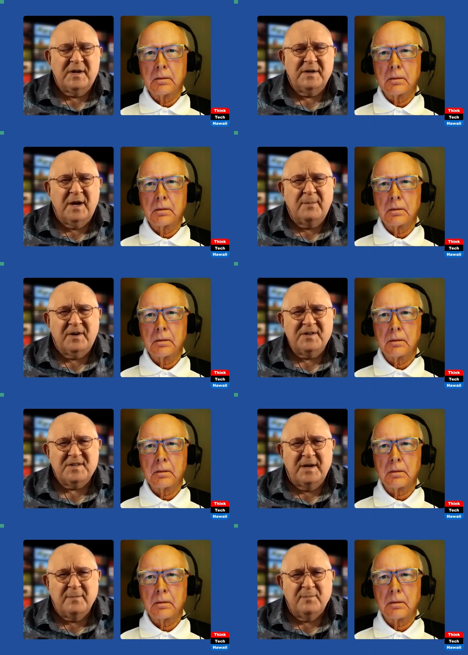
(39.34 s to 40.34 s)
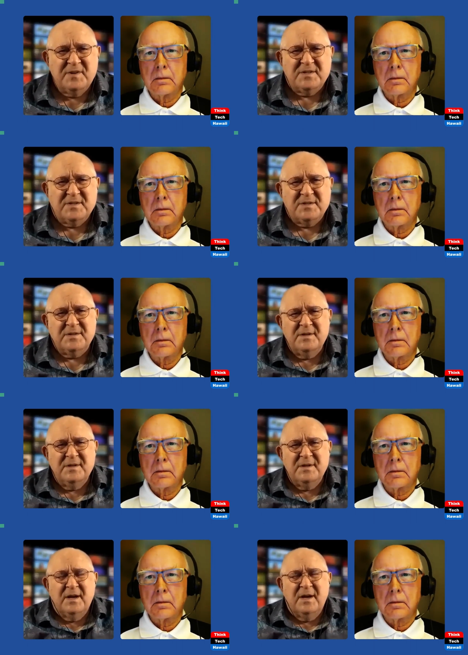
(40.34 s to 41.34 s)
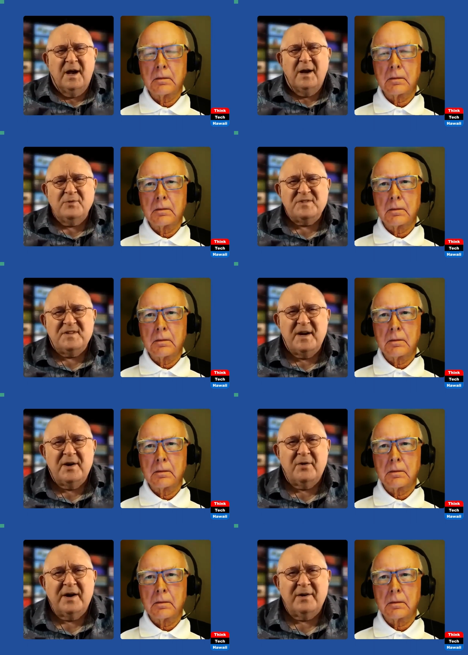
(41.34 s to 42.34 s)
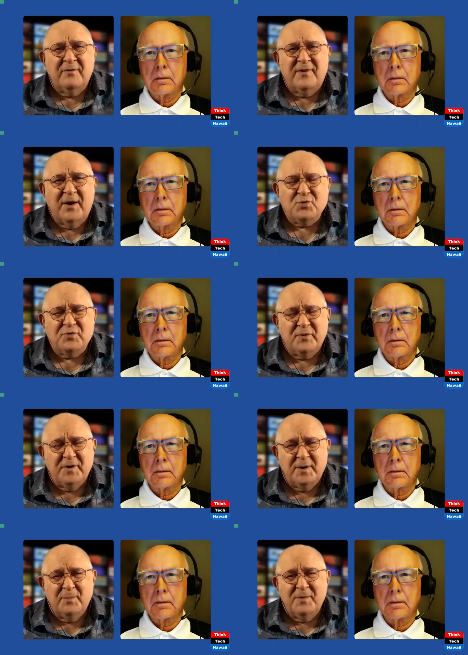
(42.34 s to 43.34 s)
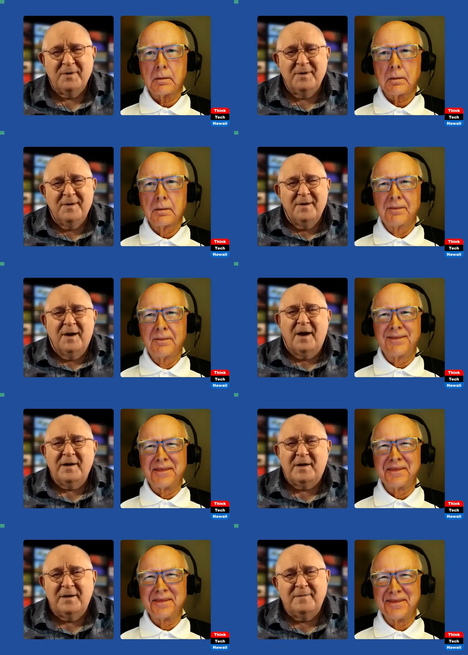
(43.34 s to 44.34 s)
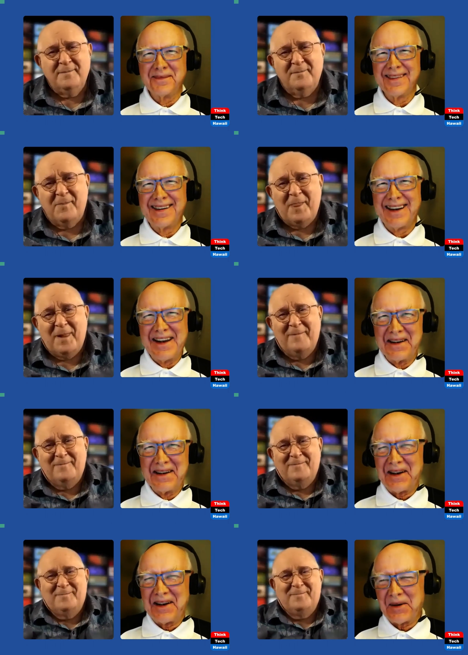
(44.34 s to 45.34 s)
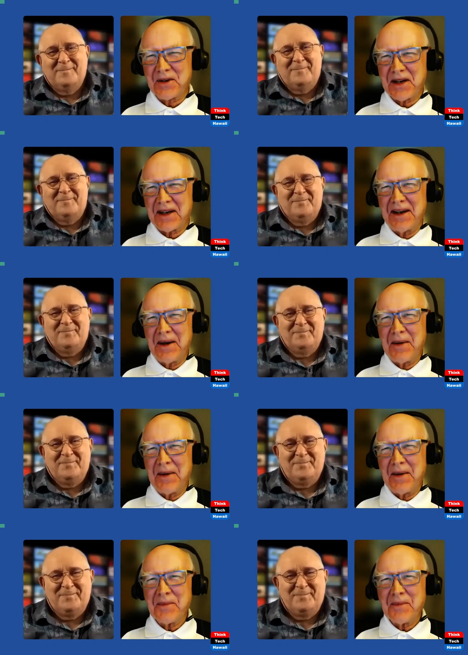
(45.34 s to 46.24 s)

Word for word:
Speaker 1: economics and business. I was there. I can vouch for him. Hi, Ken.
Speaker 2: Hello, Jay.